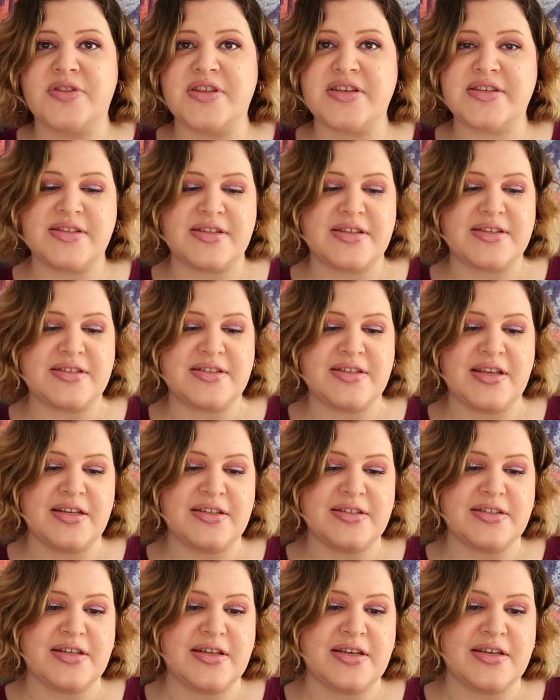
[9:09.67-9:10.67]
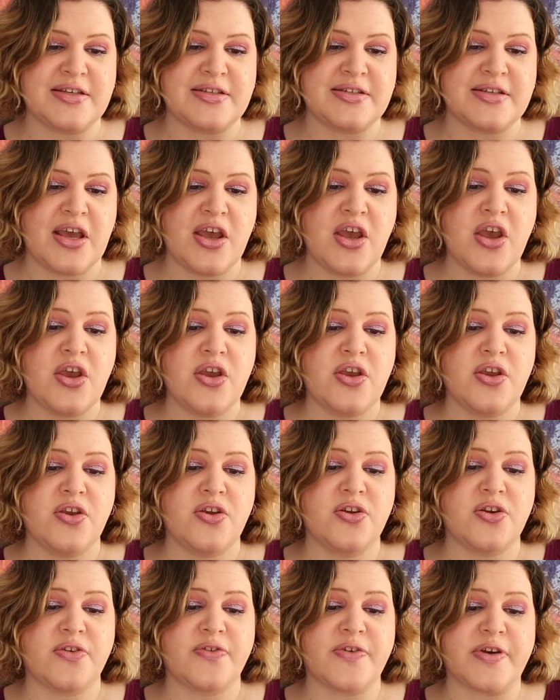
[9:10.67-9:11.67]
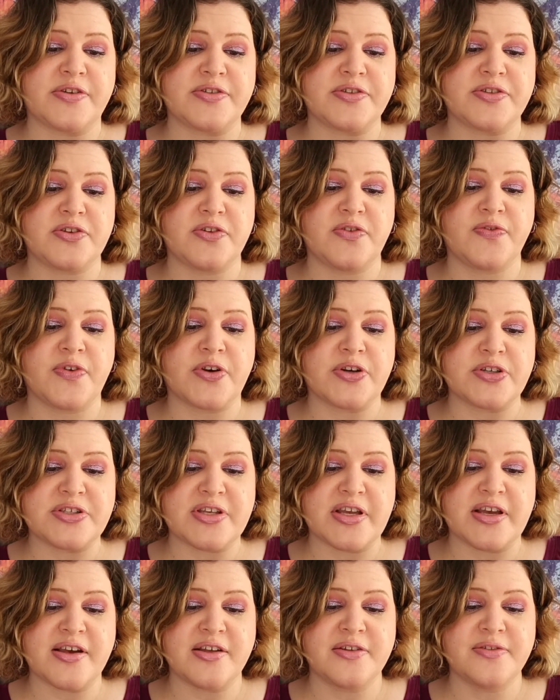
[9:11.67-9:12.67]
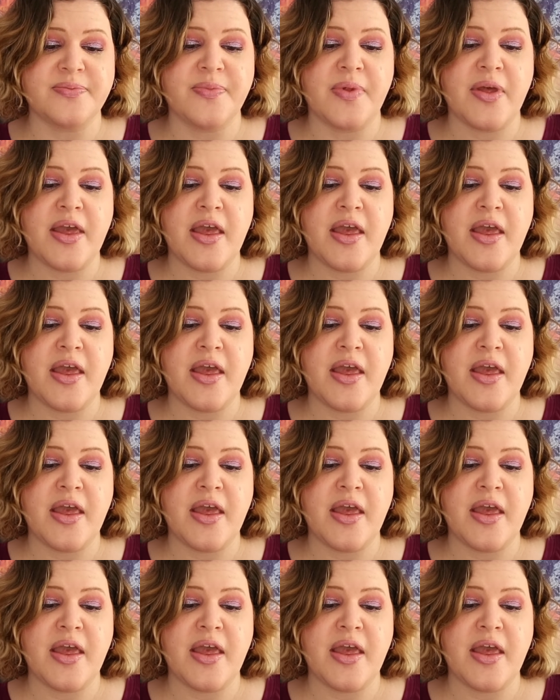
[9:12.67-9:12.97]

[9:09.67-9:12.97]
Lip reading: This scent is universal,